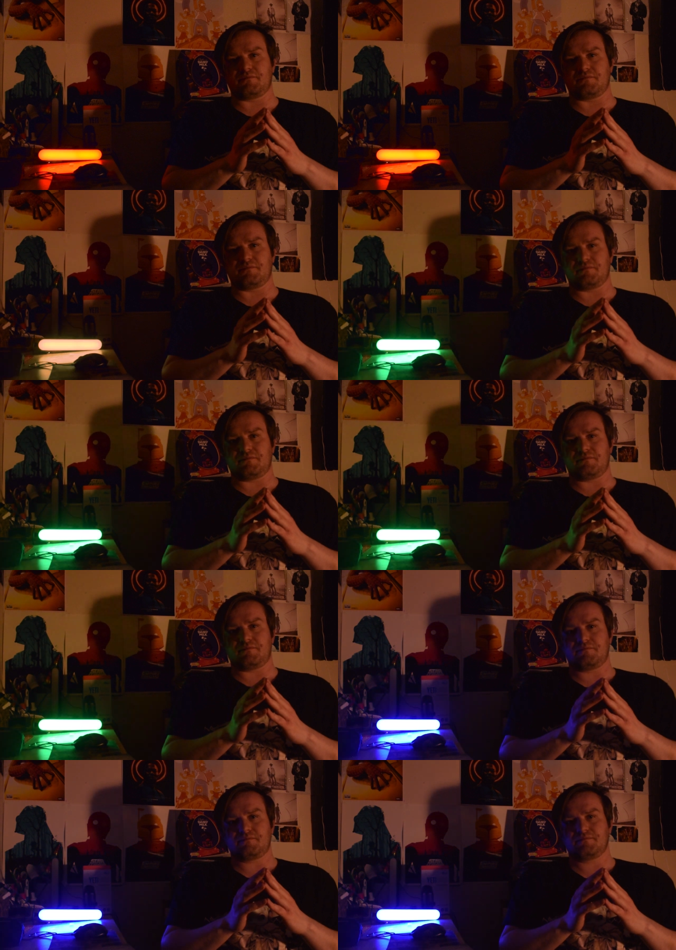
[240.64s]

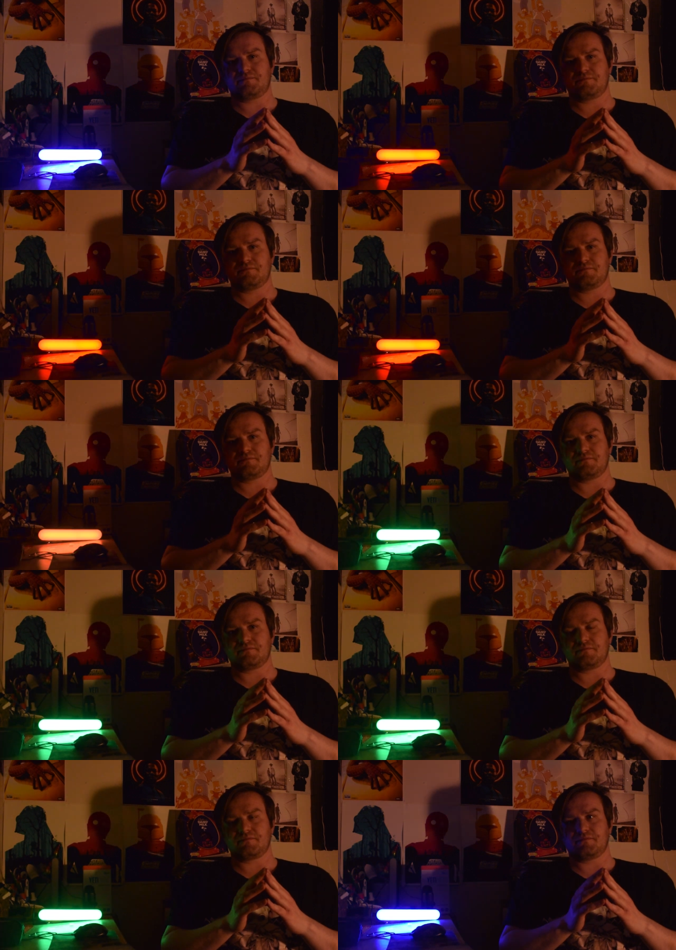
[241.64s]

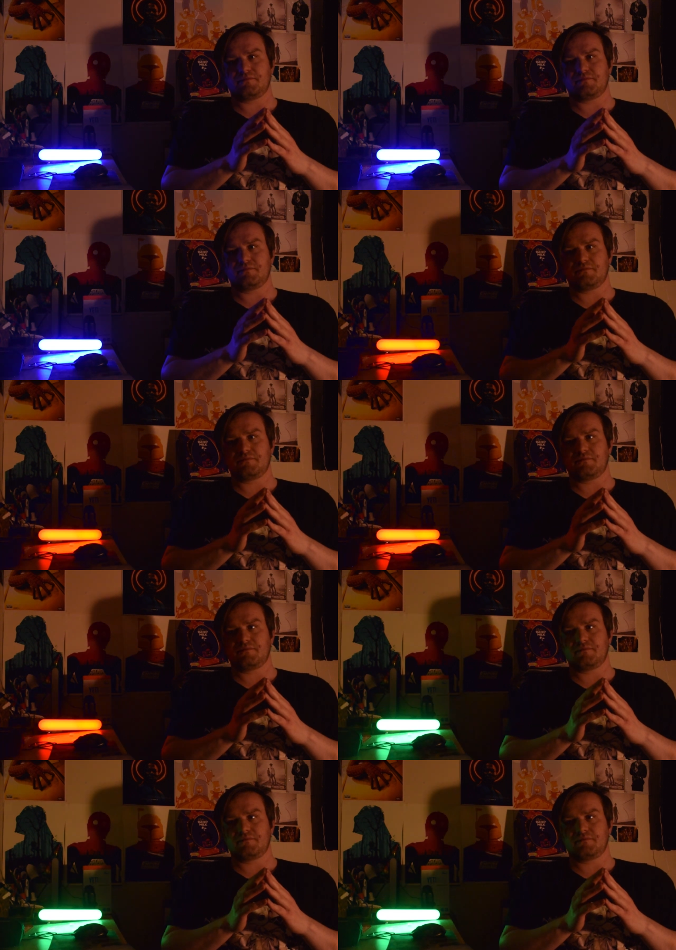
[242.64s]

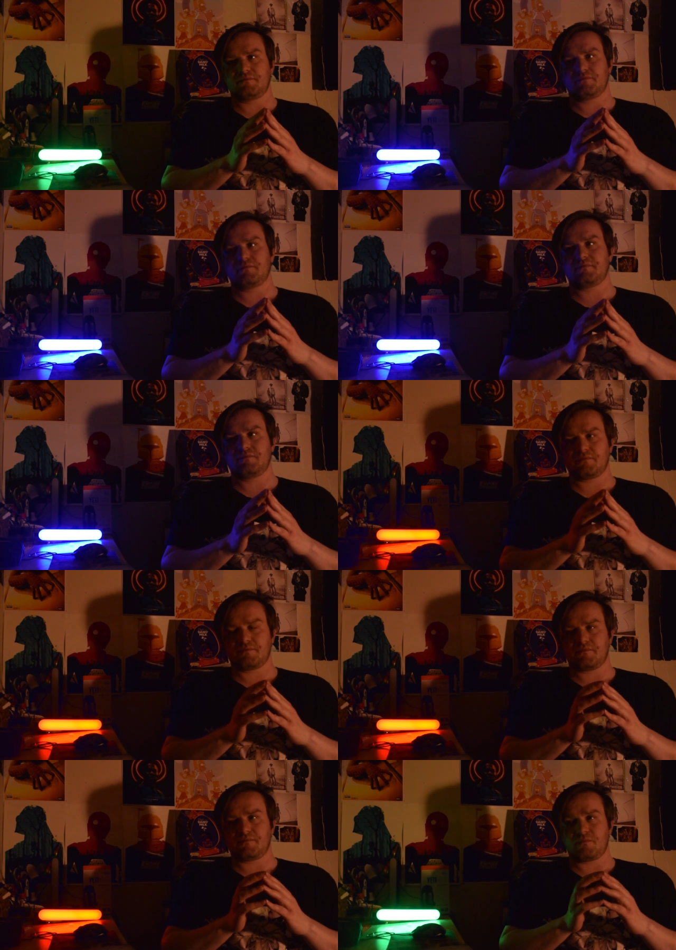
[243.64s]

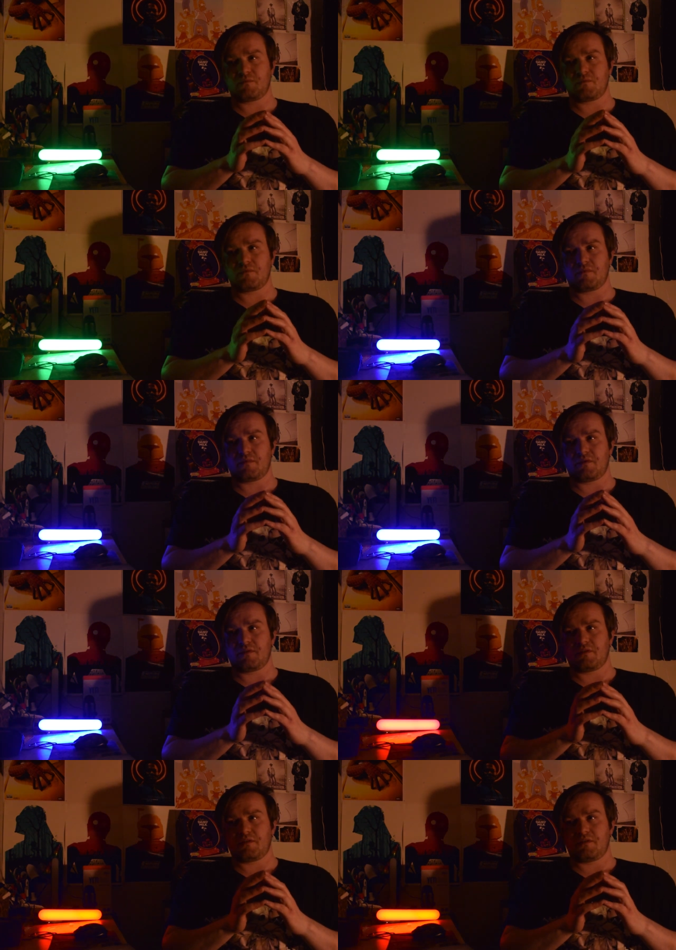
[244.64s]

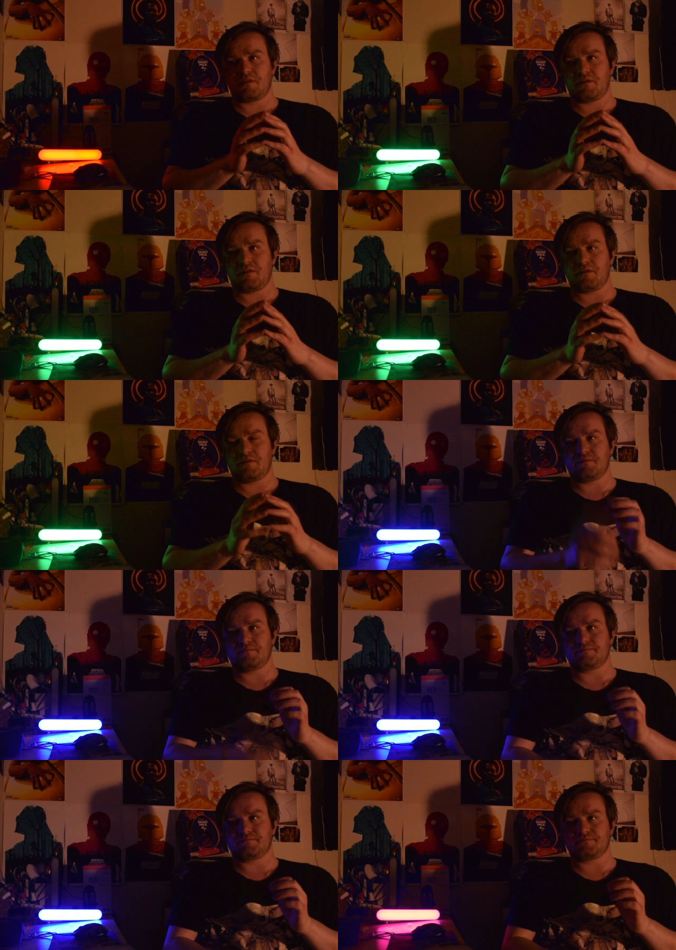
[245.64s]

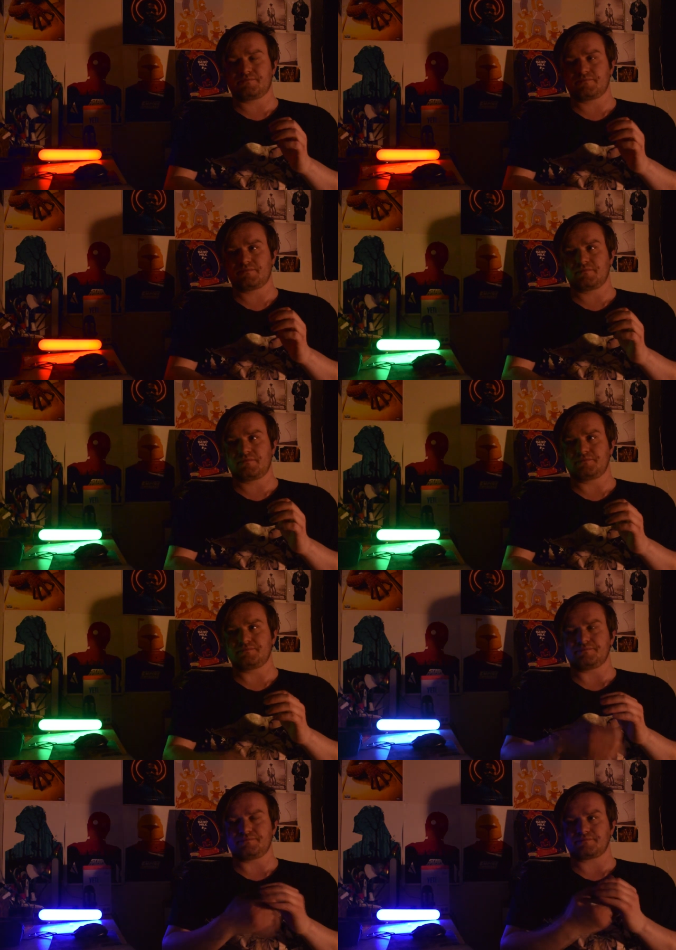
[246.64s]

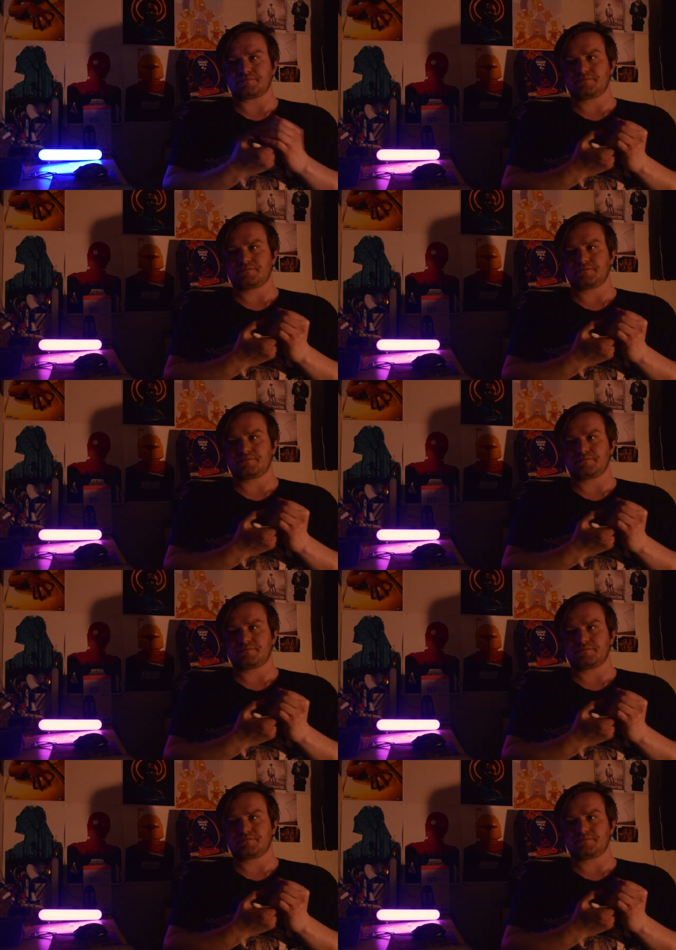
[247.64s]
[no speech]